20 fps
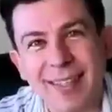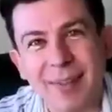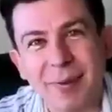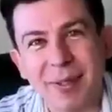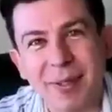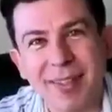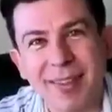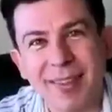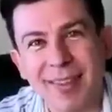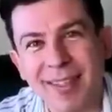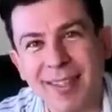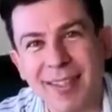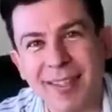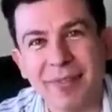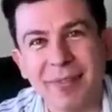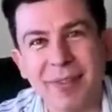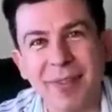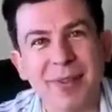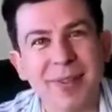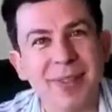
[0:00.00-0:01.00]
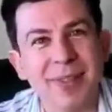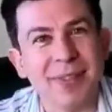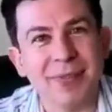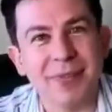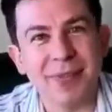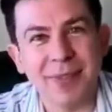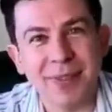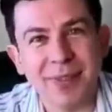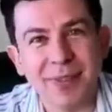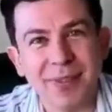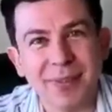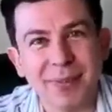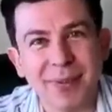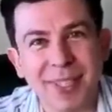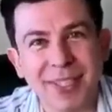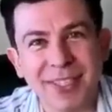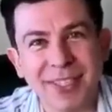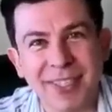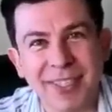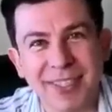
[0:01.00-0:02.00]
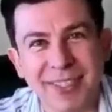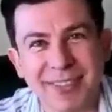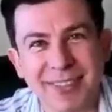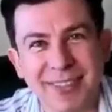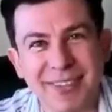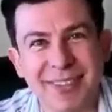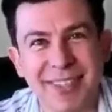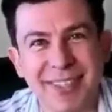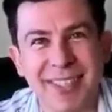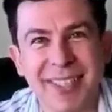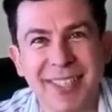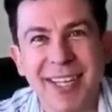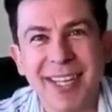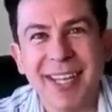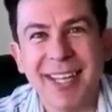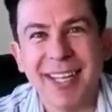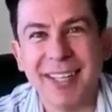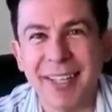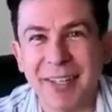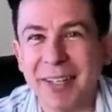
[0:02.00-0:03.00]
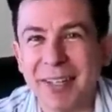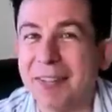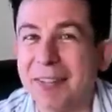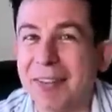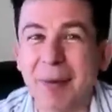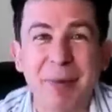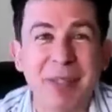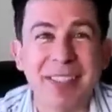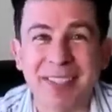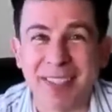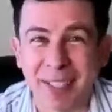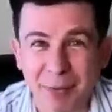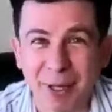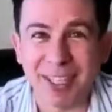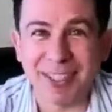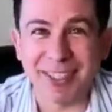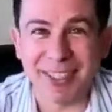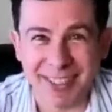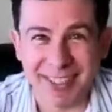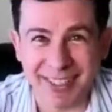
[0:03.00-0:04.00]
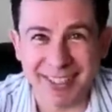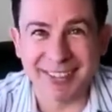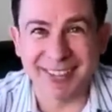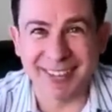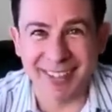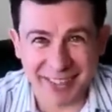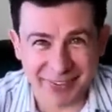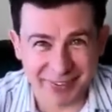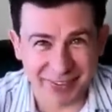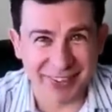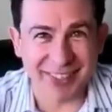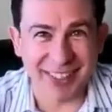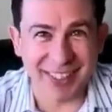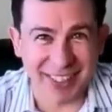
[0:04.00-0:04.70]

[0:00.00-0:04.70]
can thank our viewers for watching this. Like, yeah, if yeah. still watching this, thanks for sticking